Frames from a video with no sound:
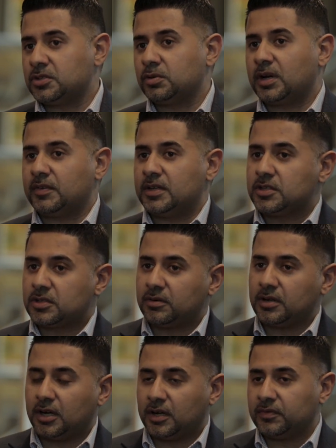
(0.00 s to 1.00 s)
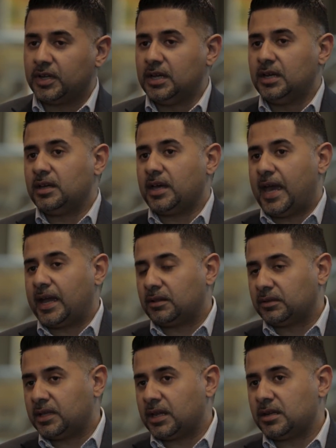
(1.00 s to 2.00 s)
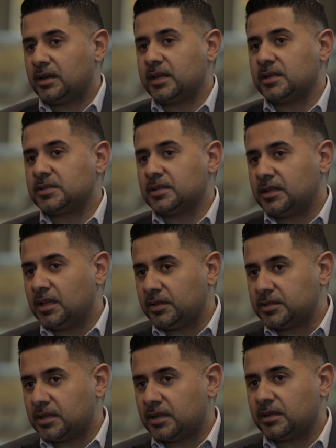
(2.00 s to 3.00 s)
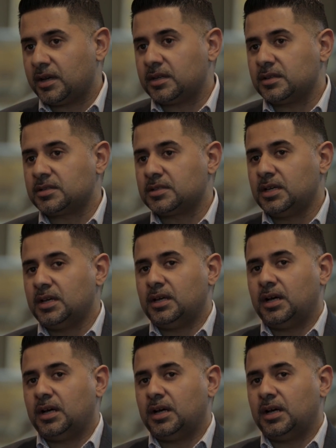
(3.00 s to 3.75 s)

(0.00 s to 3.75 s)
Do you have a history of ankle tendonitis, Achilles tendonitis?